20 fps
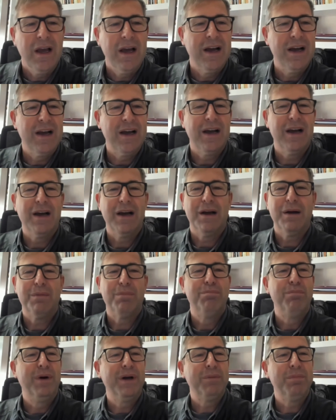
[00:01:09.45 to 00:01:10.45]

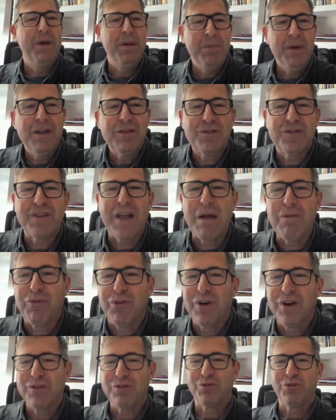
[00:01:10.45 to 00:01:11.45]
but maybe it's time
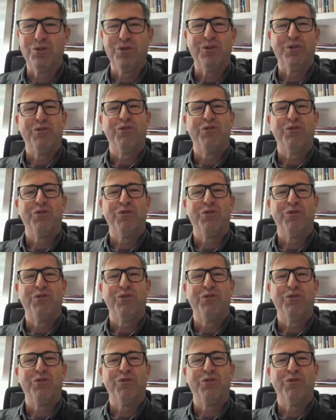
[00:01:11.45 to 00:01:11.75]
for us to